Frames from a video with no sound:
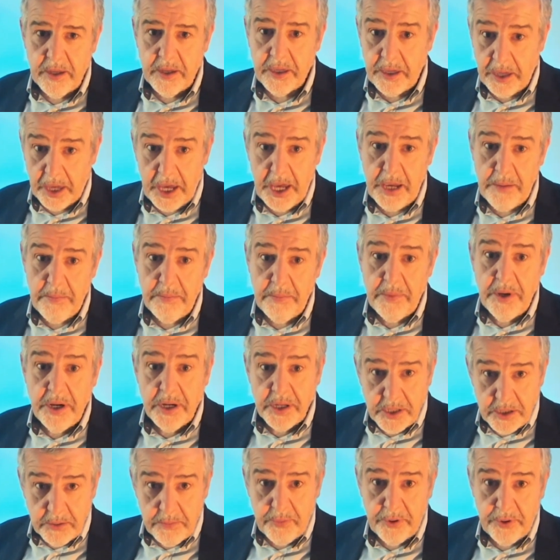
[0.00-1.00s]
came
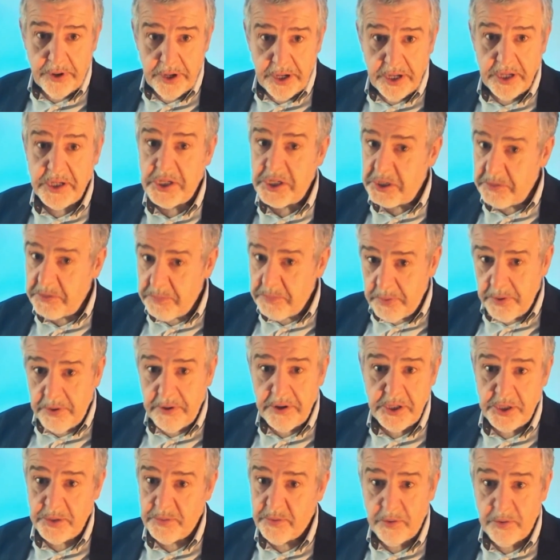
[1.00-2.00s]
to bring
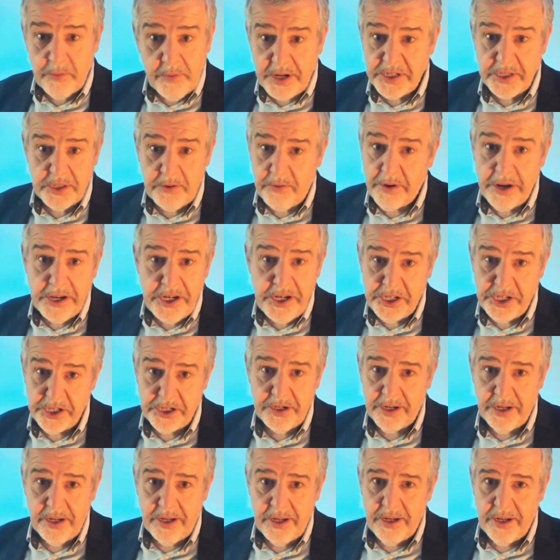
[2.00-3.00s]
spiritual
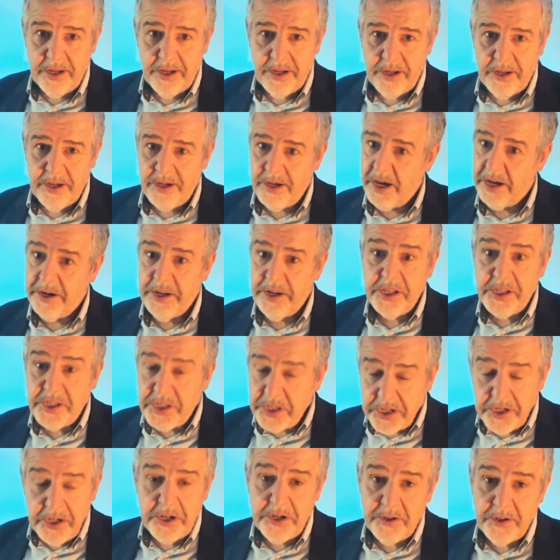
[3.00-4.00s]
restoration and
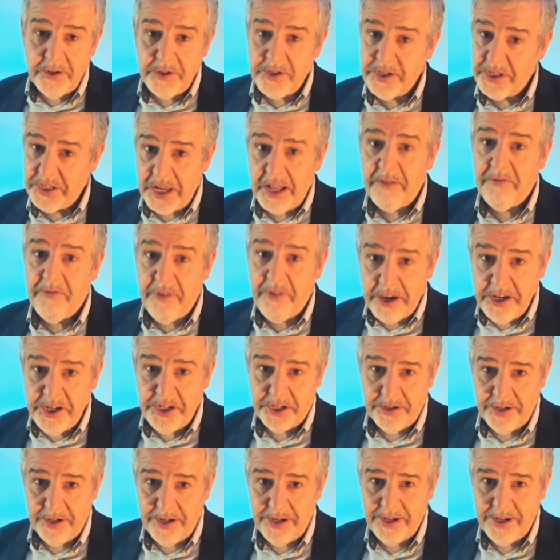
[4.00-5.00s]
eternal
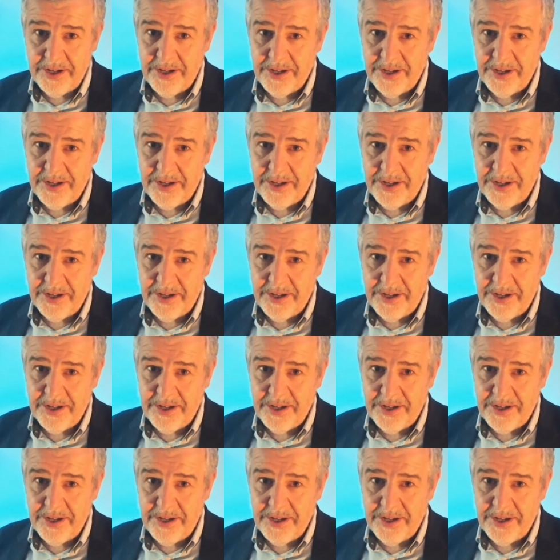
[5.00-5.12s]
salvation